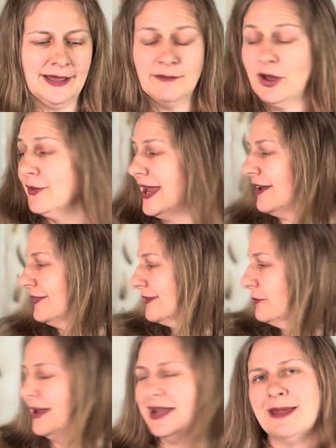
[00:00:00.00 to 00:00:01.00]
Oh yeah, so
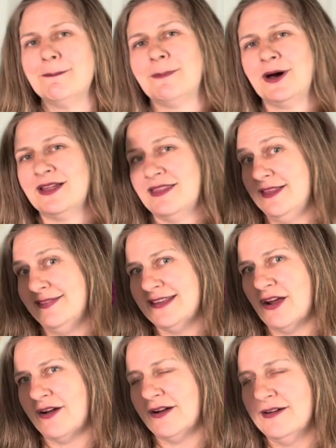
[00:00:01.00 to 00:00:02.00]
when I bought this
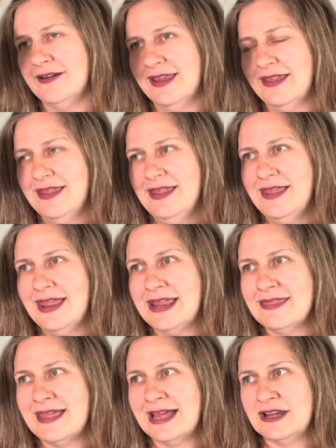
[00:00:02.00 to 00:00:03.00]
yarn
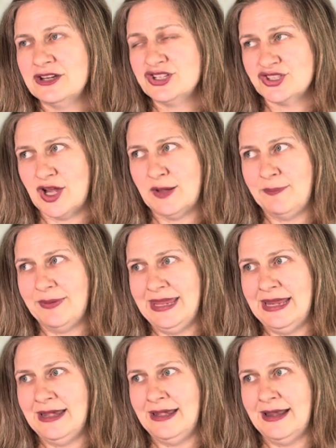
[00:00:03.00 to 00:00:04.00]
in that shop
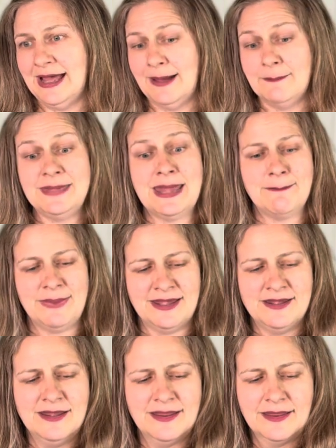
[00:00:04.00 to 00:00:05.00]
in
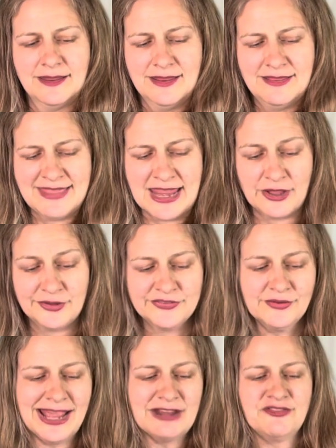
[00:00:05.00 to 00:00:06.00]
Nimbin, they also
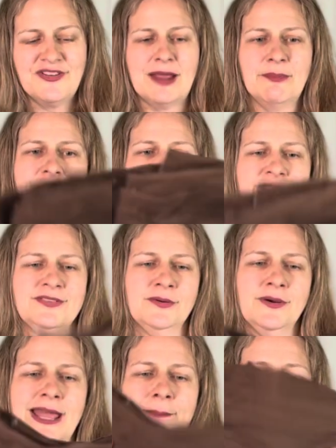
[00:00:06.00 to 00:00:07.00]
had fabric.
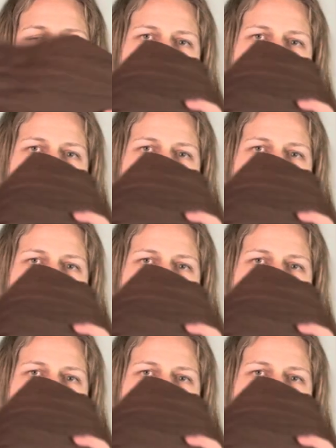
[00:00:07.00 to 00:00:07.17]
So I bought